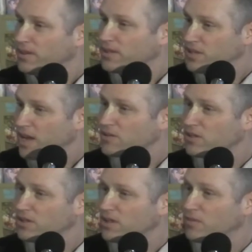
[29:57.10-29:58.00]
It
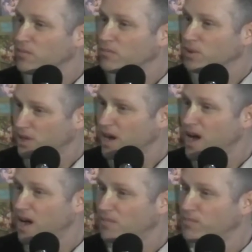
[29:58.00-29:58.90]
sounds a little
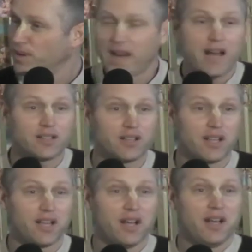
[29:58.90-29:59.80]
macabre, but
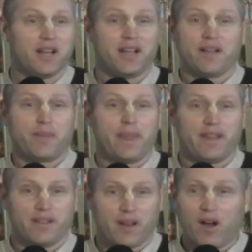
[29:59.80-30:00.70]
actually,
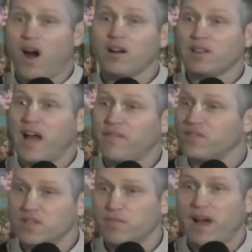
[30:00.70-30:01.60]
our
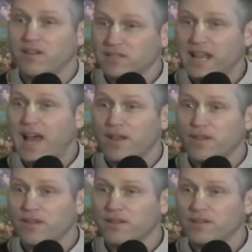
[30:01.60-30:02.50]
life is about
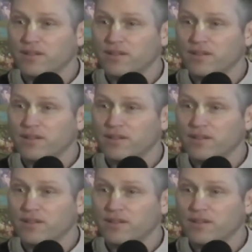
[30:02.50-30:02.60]
death.